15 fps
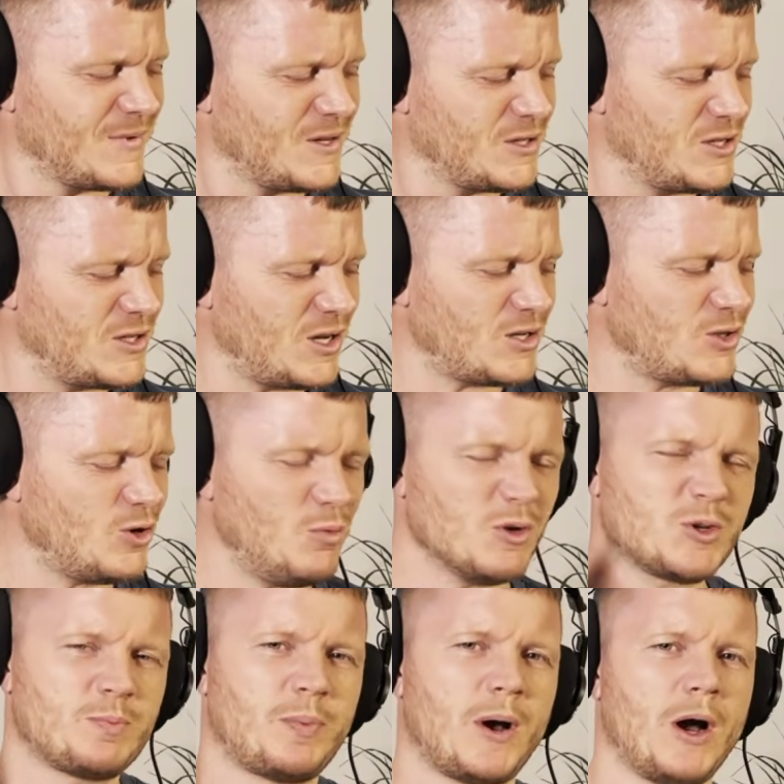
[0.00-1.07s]
She's got so
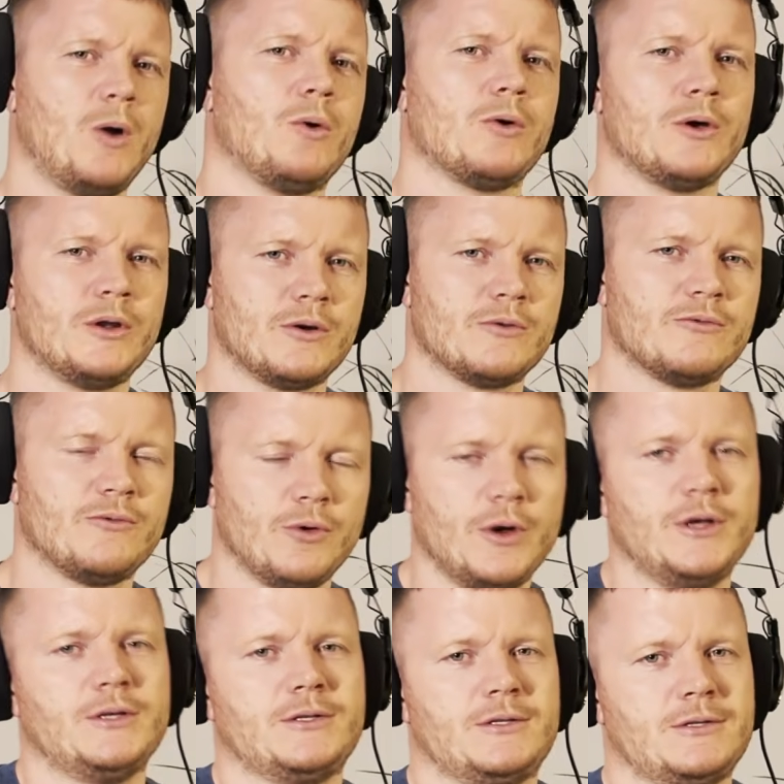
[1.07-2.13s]
much power in her
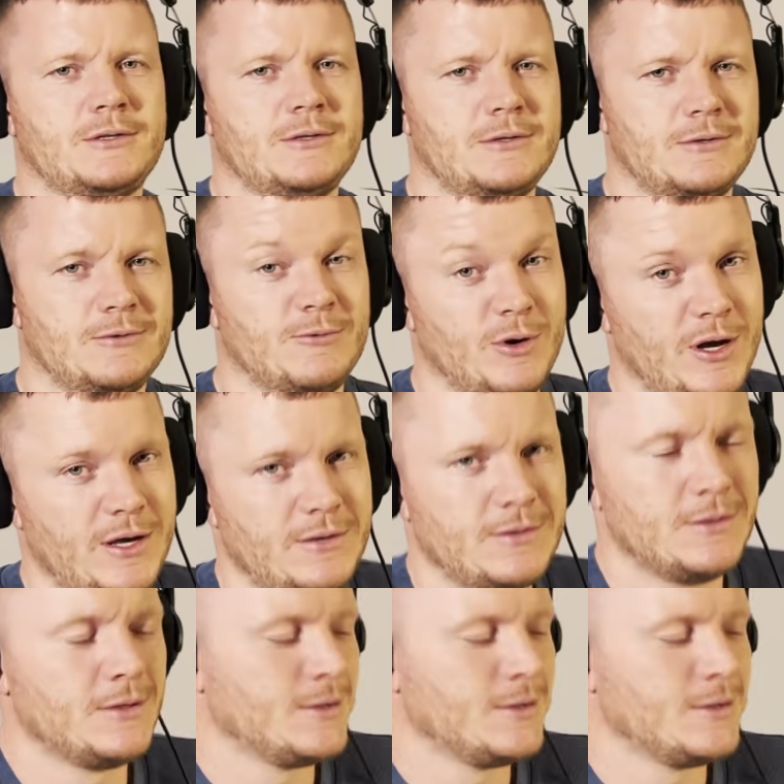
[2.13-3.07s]
voice, right?